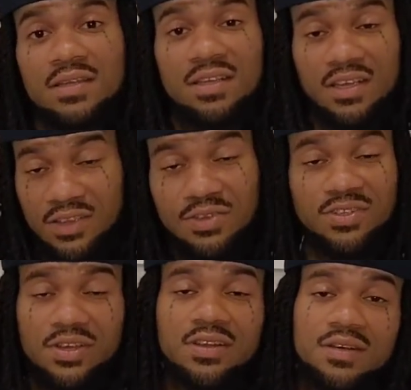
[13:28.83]
Yeah, you
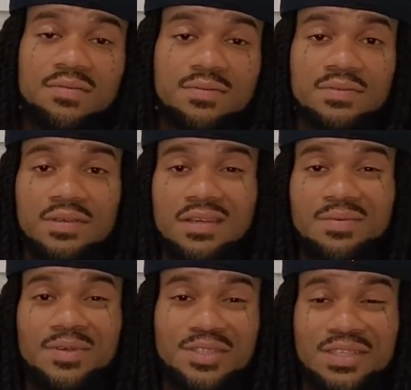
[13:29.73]
turn up. Yeah,
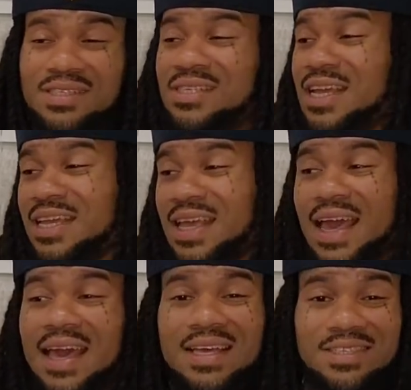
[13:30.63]
but just shaking your
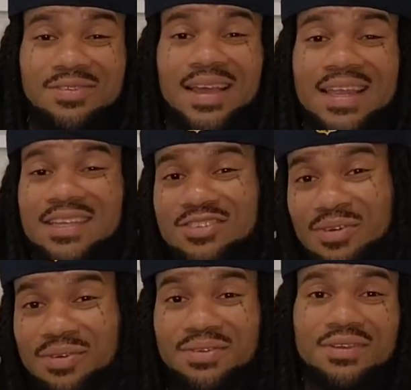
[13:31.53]
ass, you can't even
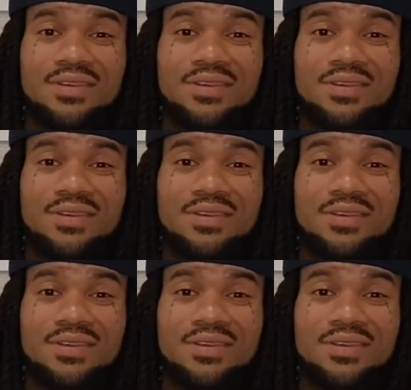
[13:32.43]
twerk.